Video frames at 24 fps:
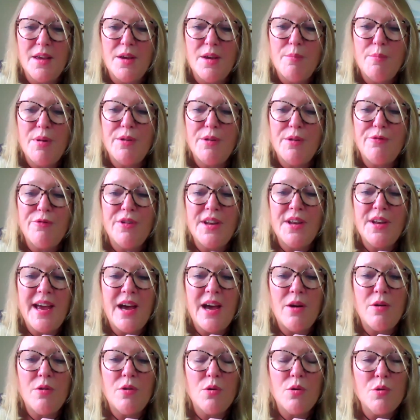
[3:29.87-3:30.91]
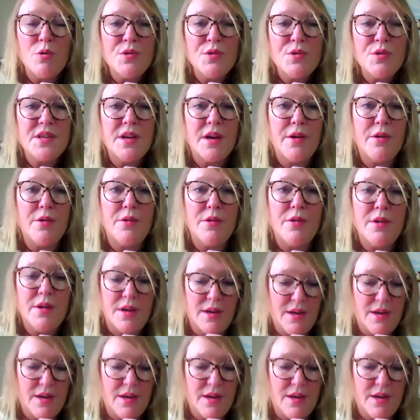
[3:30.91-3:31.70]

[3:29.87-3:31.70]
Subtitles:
But for now, also